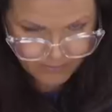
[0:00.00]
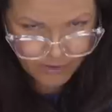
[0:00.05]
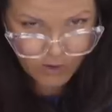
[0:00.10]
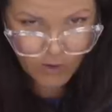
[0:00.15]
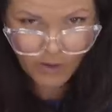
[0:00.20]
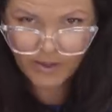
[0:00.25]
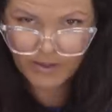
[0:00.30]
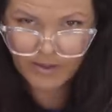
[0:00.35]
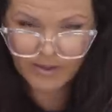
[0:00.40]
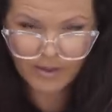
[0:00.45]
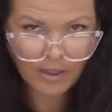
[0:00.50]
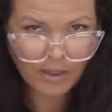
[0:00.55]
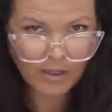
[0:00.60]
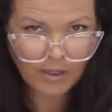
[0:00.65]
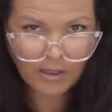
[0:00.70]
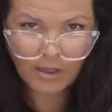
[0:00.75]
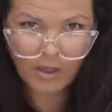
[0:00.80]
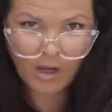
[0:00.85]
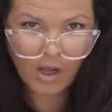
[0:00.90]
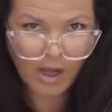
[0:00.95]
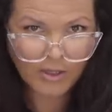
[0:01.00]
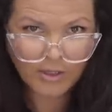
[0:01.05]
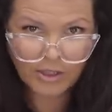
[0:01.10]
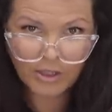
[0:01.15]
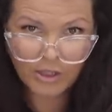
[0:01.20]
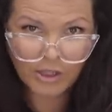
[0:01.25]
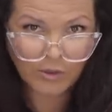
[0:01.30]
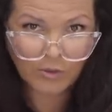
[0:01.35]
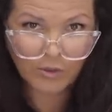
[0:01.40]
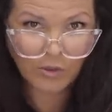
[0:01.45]
of course, not
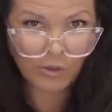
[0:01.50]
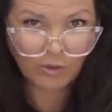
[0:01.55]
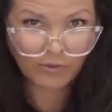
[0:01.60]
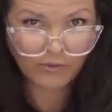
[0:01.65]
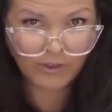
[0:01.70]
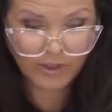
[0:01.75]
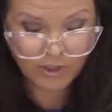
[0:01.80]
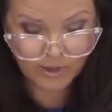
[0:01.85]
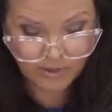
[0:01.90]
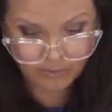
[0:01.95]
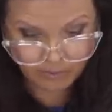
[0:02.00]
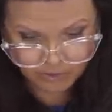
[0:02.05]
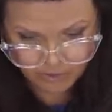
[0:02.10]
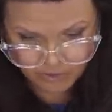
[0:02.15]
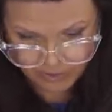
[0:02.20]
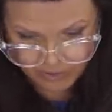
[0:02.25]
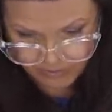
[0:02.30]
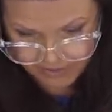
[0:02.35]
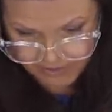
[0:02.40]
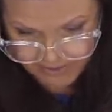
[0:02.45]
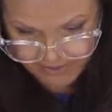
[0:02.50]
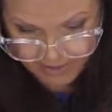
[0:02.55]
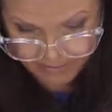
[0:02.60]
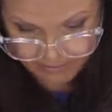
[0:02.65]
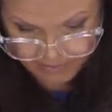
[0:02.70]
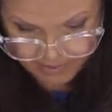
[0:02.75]
two goldfishes will turn out the same